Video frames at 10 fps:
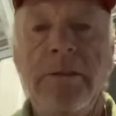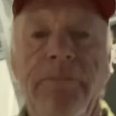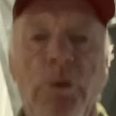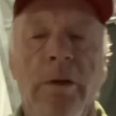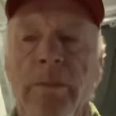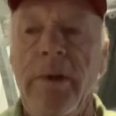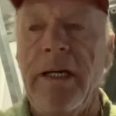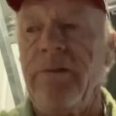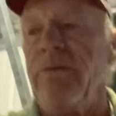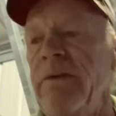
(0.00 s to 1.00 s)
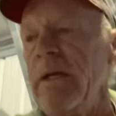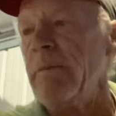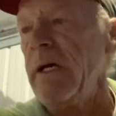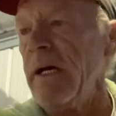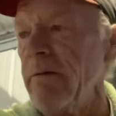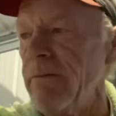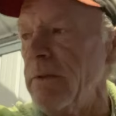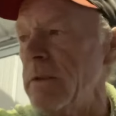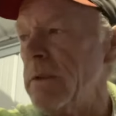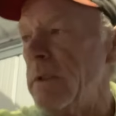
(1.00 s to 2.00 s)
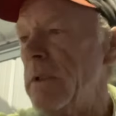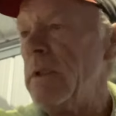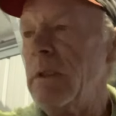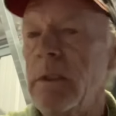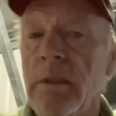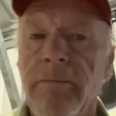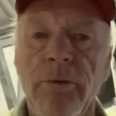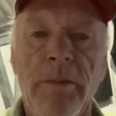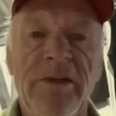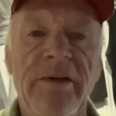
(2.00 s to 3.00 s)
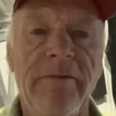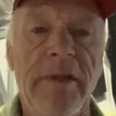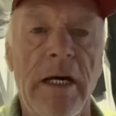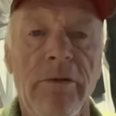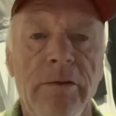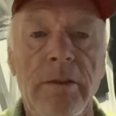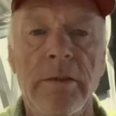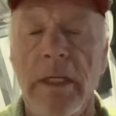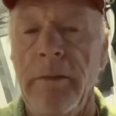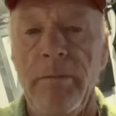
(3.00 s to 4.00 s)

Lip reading: a few of the prizes that I'm going to have for my 7,000. I mean,